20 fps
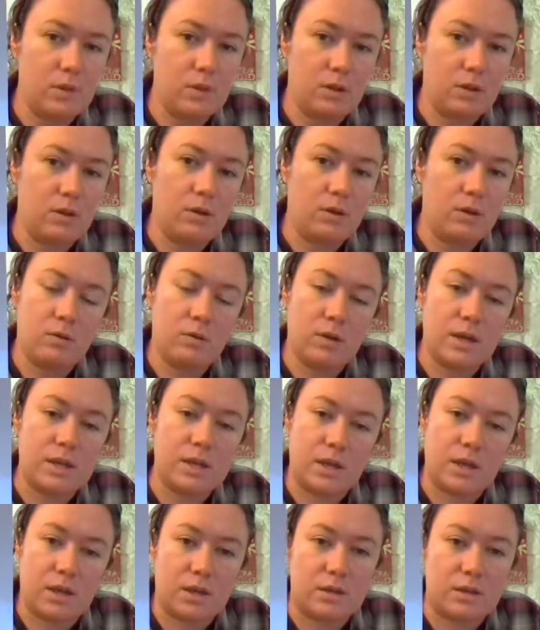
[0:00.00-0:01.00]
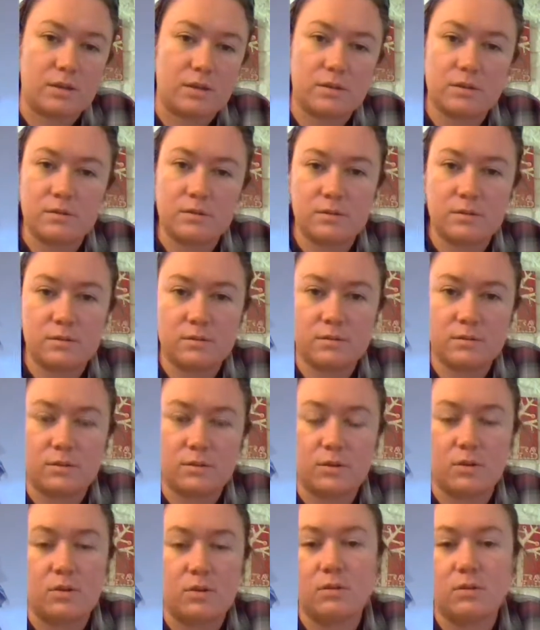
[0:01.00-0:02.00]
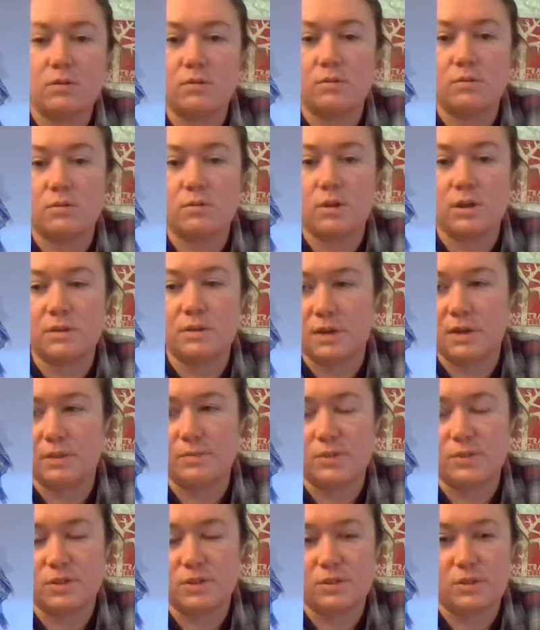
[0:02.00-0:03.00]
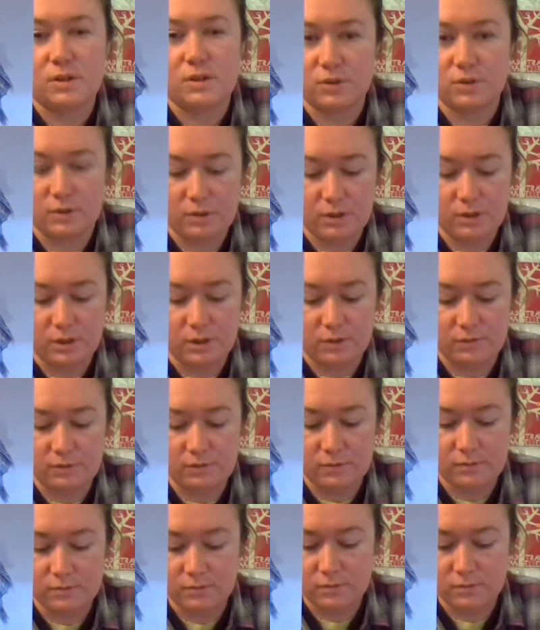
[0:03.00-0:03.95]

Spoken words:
Oh, I can't. Oh, I'm just not good enough.